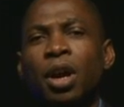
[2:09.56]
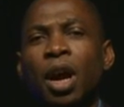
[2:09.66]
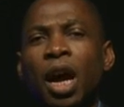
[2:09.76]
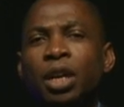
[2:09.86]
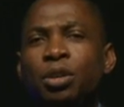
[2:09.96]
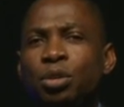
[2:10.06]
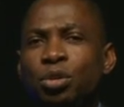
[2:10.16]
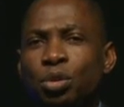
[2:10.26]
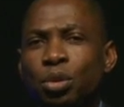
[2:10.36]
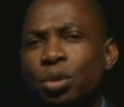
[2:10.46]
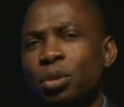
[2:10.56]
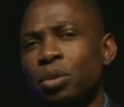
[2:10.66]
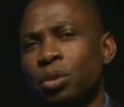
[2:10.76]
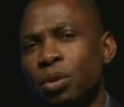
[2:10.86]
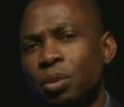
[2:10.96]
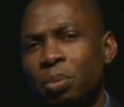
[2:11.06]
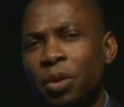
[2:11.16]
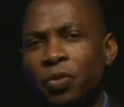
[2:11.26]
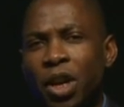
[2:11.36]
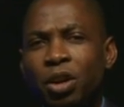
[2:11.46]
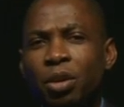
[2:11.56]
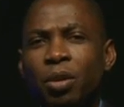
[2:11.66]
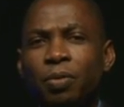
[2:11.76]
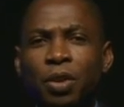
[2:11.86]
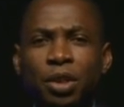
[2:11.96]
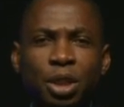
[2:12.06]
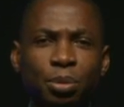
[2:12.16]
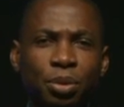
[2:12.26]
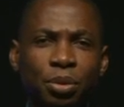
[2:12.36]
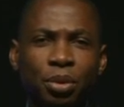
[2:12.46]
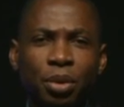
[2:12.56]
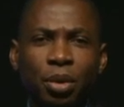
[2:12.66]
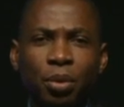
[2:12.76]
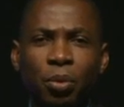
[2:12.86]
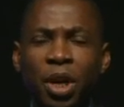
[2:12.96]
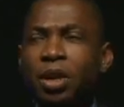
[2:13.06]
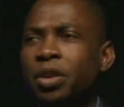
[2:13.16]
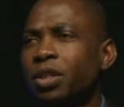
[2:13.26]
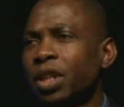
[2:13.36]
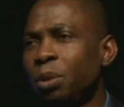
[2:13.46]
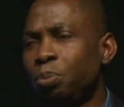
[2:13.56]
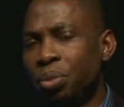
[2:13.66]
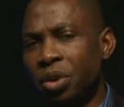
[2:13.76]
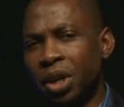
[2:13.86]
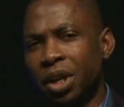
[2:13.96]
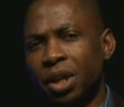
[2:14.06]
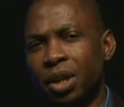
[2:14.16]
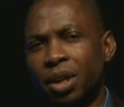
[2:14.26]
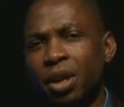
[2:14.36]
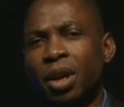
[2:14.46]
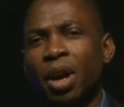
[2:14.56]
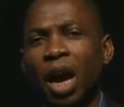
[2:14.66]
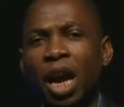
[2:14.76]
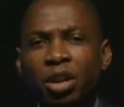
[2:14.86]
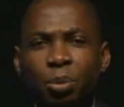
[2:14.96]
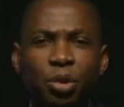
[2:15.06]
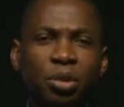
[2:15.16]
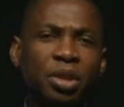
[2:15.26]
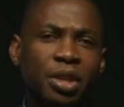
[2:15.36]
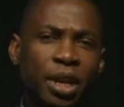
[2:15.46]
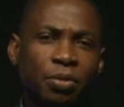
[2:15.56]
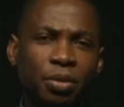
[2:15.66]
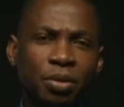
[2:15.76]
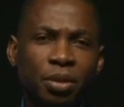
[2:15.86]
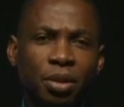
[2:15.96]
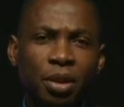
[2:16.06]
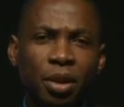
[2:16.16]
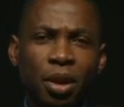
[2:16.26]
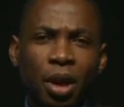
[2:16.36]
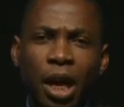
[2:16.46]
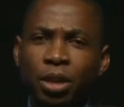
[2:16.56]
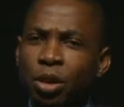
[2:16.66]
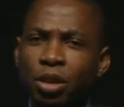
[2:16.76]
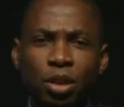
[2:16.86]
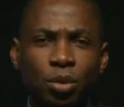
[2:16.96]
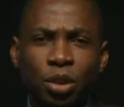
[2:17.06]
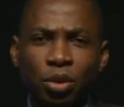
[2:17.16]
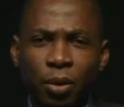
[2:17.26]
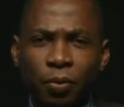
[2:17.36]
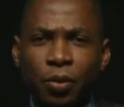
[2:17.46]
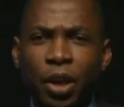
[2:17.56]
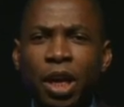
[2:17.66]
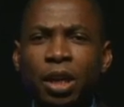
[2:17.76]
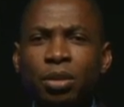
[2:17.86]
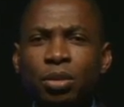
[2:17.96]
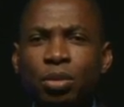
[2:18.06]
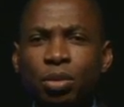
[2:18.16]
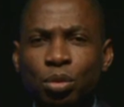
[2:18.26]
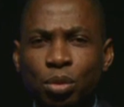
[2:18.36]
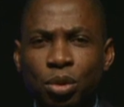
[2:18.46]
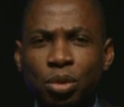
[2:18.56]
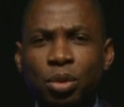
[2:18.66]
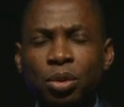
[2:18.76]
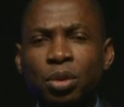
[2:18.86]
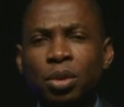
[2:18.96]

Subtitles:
I used to be very uncomfortable when Christians pray and rebuke the devil. I thought it was unfair to do so.